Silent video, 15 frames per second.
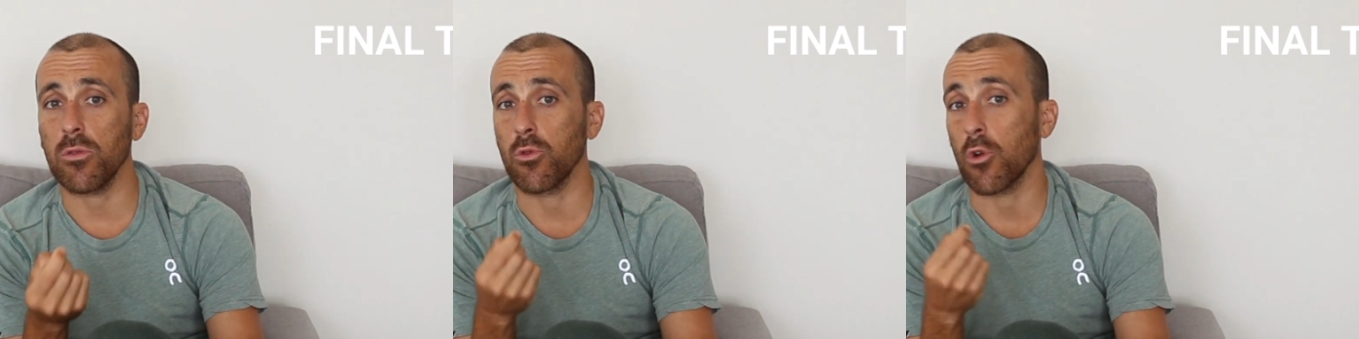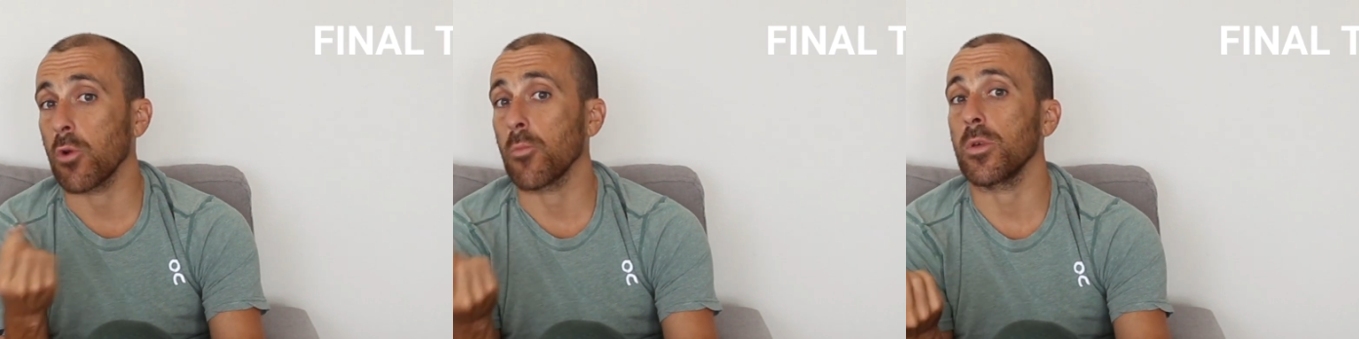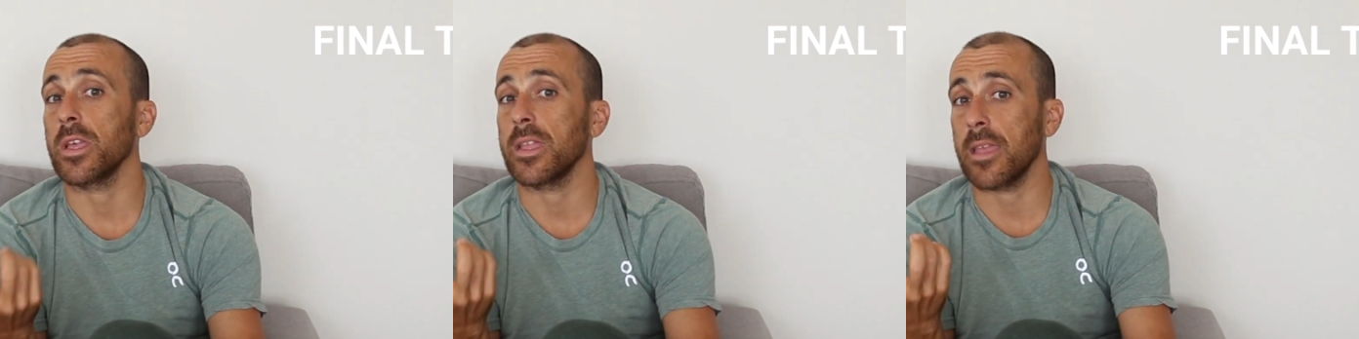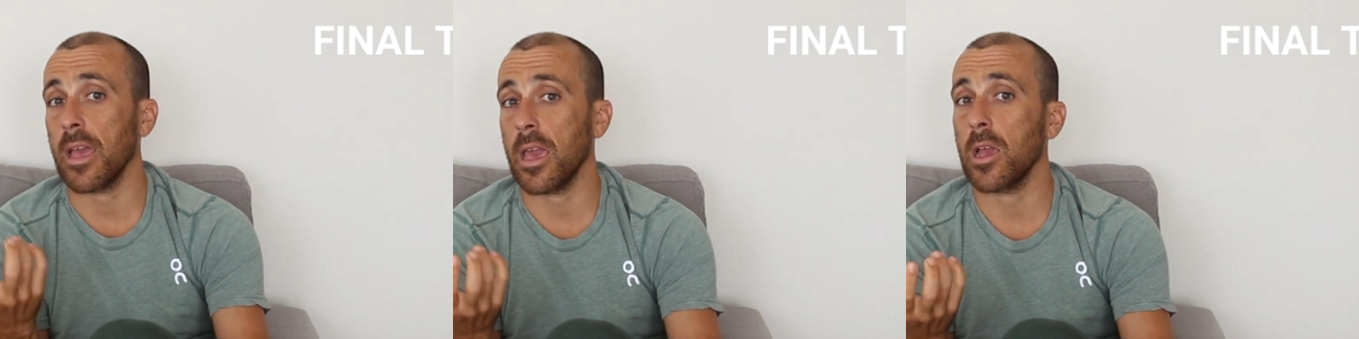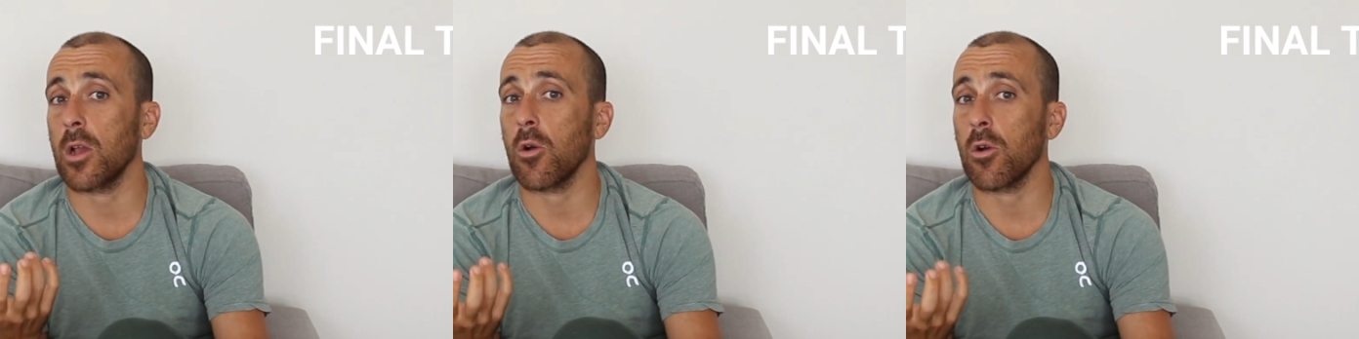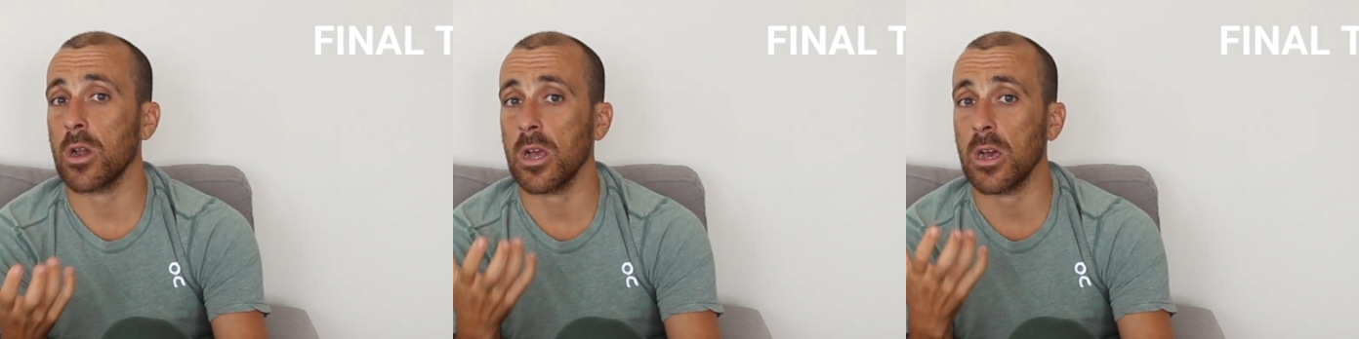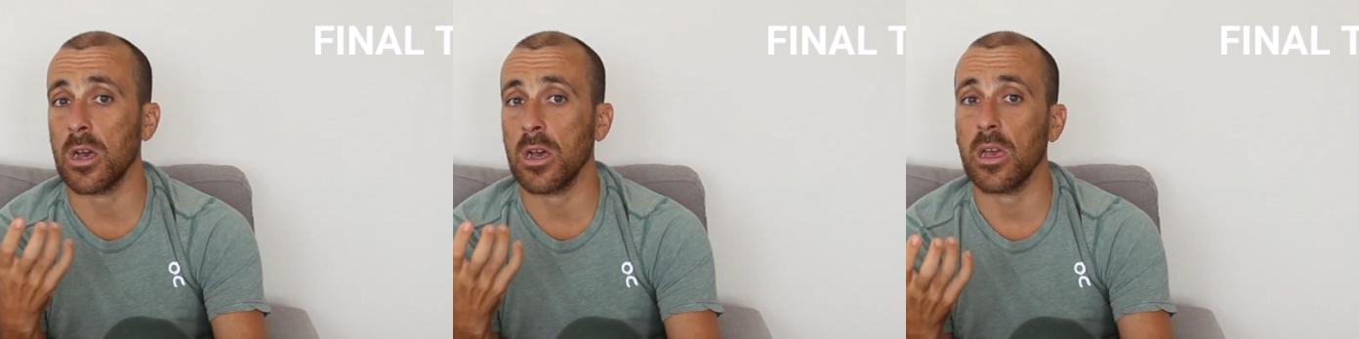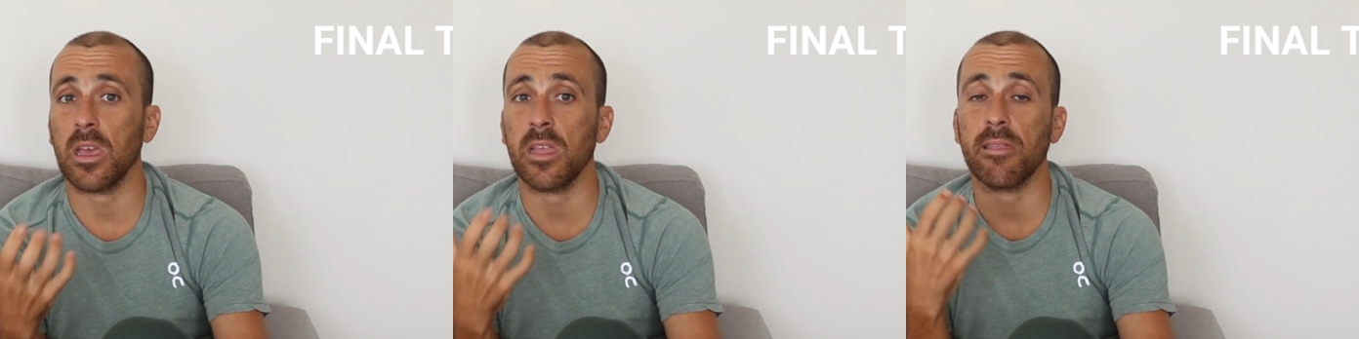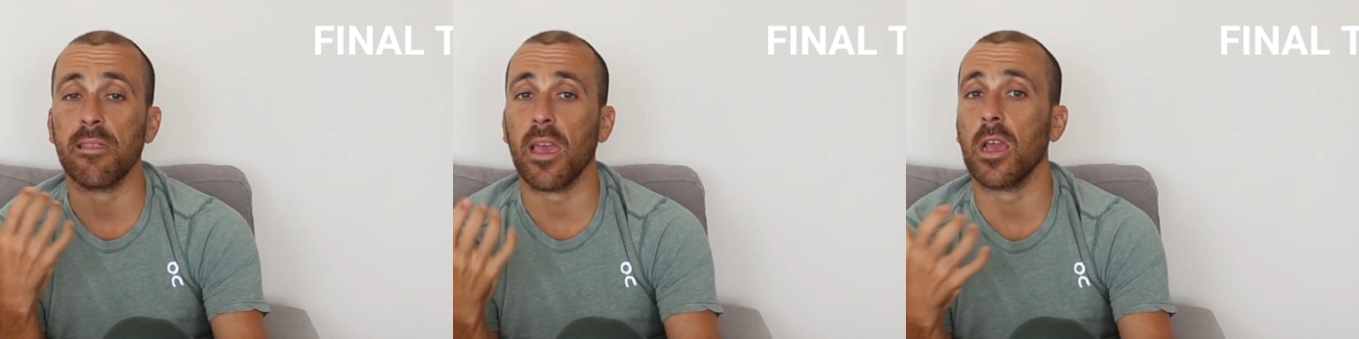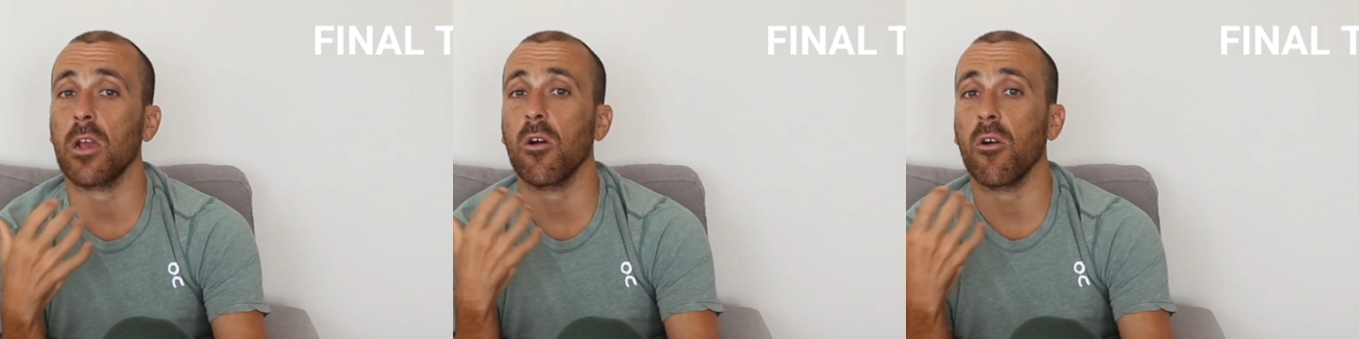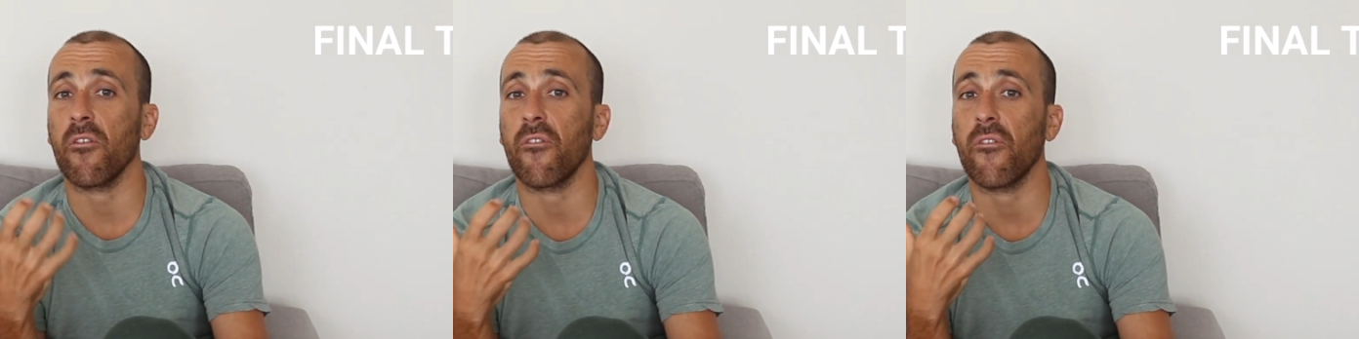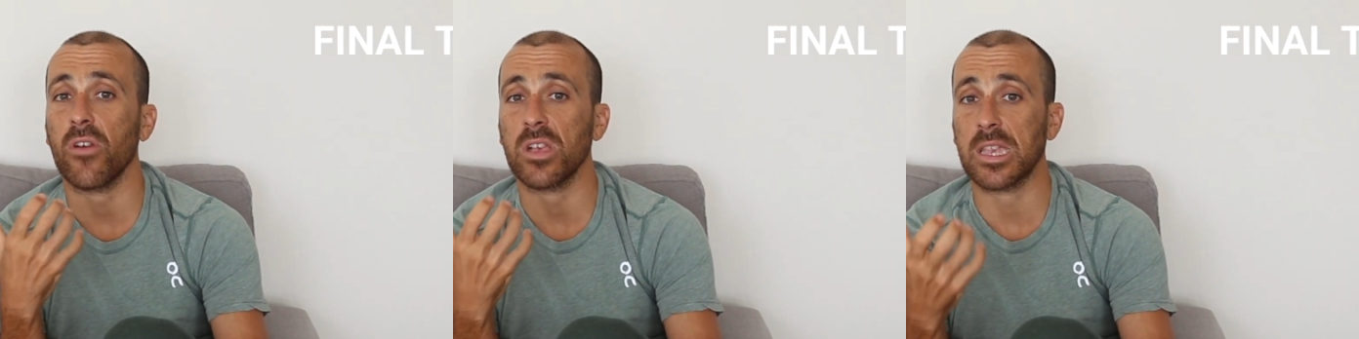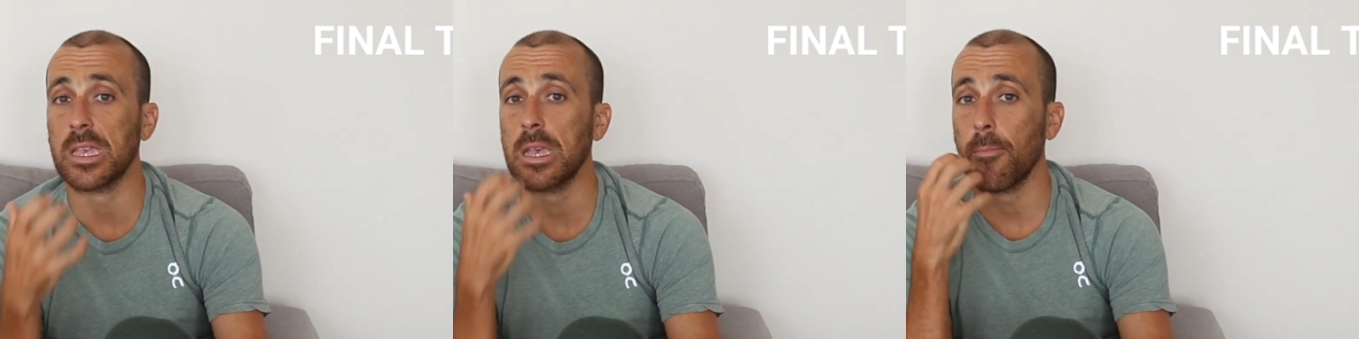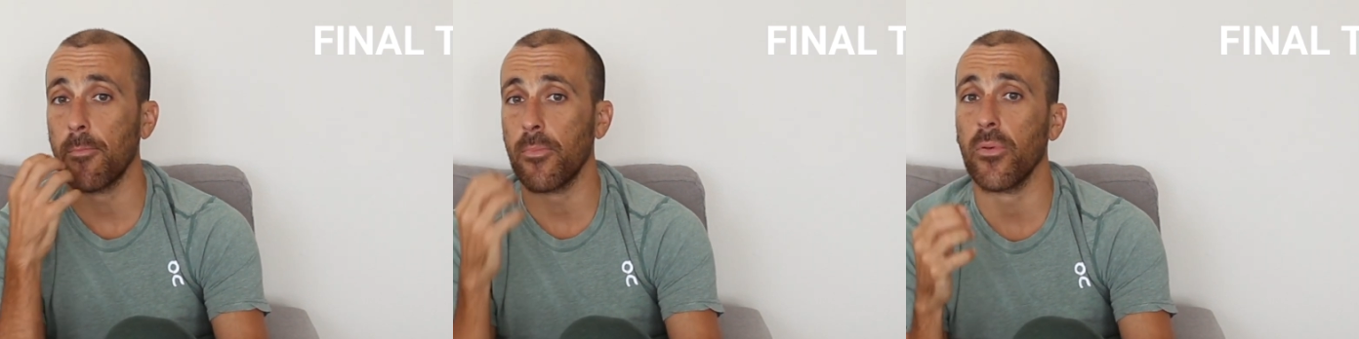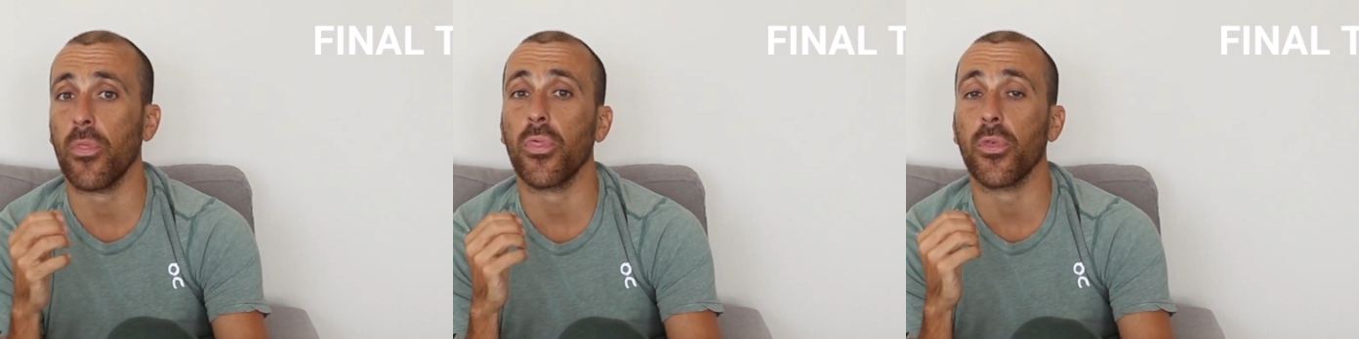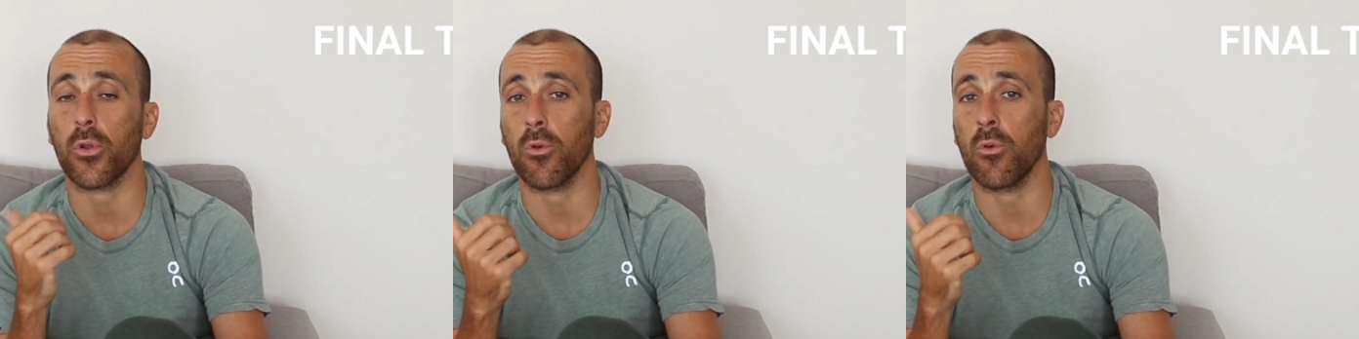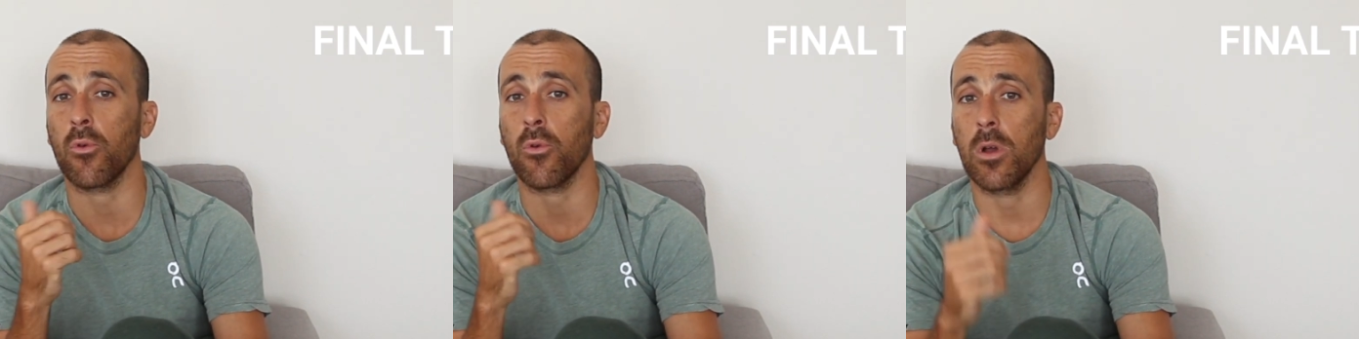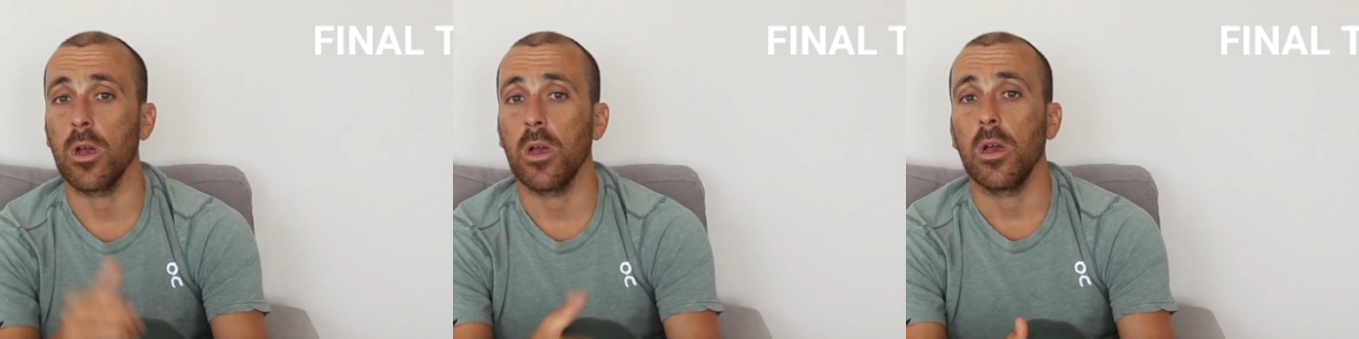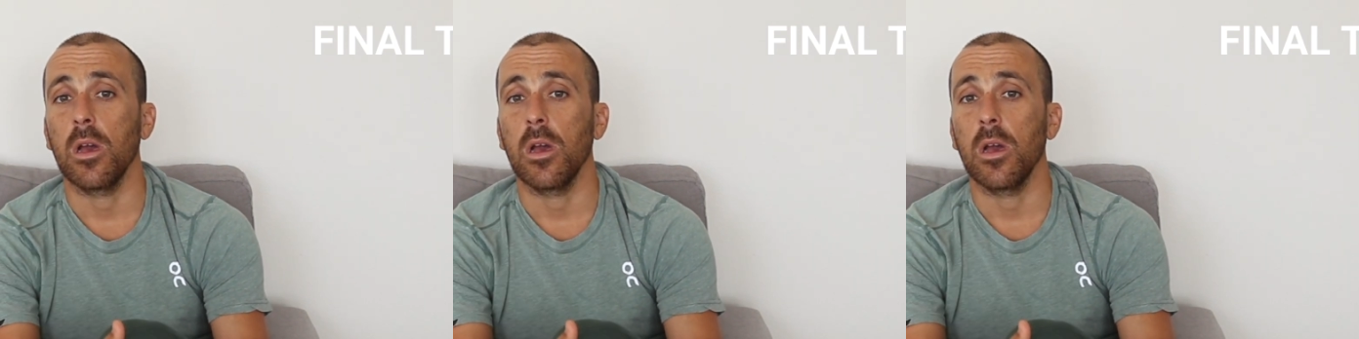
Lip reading: normally take on an intake of a sip through